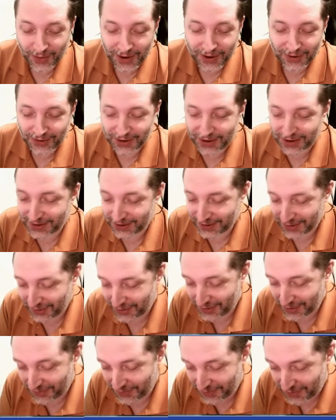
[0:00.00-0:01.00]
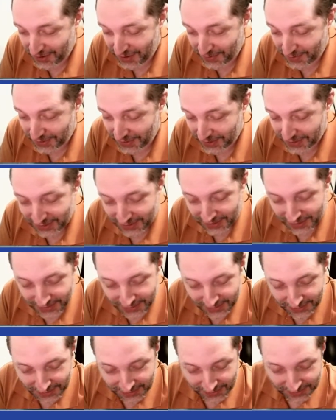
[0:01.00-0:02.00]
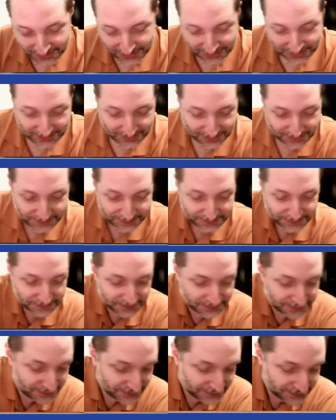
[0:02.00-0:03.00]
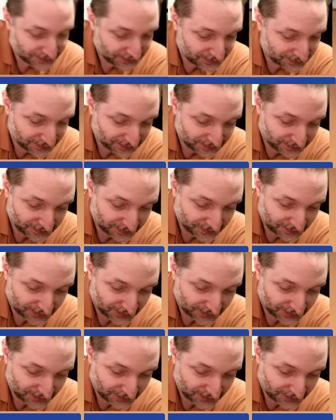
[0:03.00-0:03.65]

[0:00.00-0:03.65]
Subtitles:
You want a sleeve, my friend. You want a sleeve.